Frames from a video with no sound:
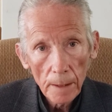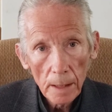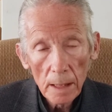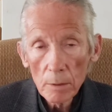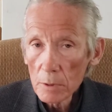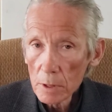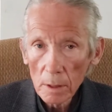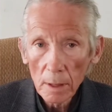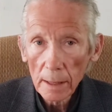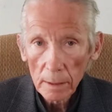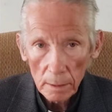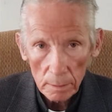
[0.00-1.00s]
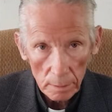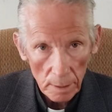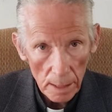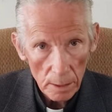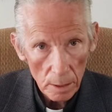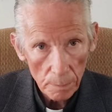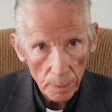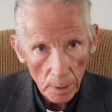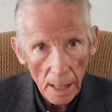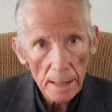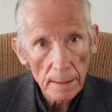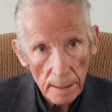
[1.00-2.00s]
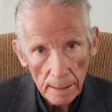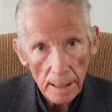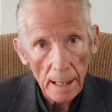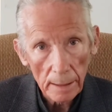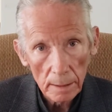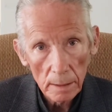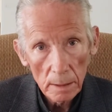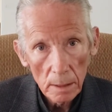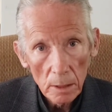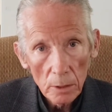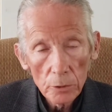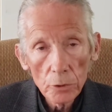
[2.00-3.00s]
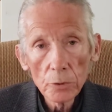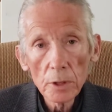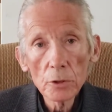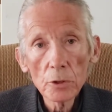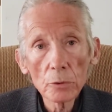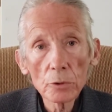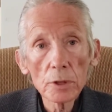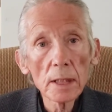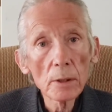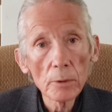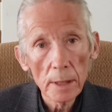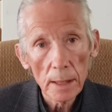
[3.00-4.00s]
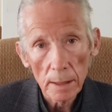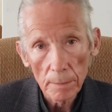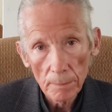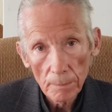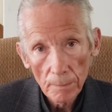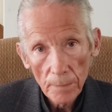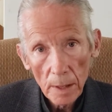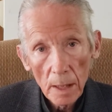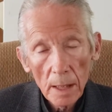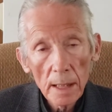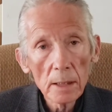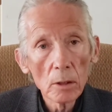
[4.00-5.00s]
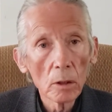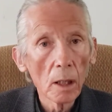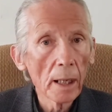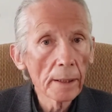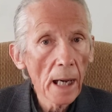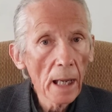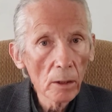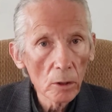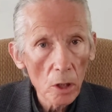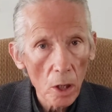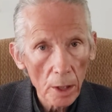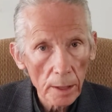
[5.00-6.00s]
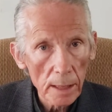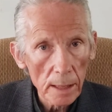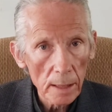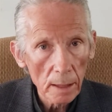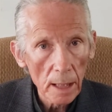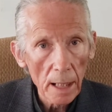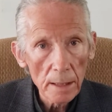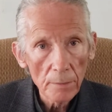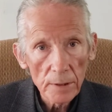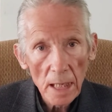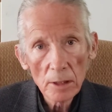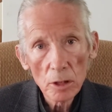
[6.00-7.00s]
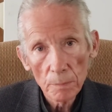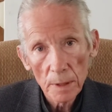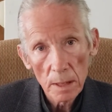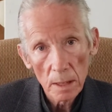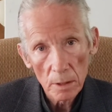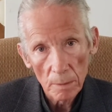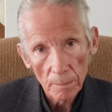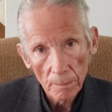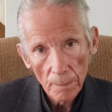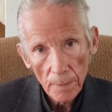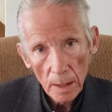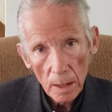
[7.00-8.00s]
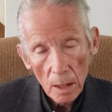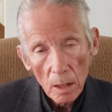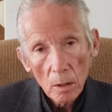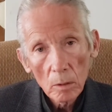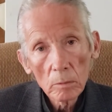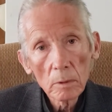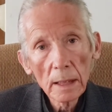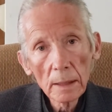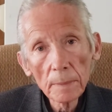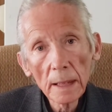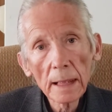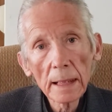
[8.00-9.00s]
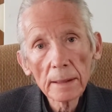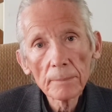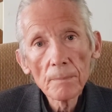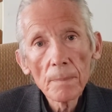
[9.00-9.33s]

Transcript: He was a lot less polite than that. Judicial tyranny, an oligarchy, a kind of despotism, whereby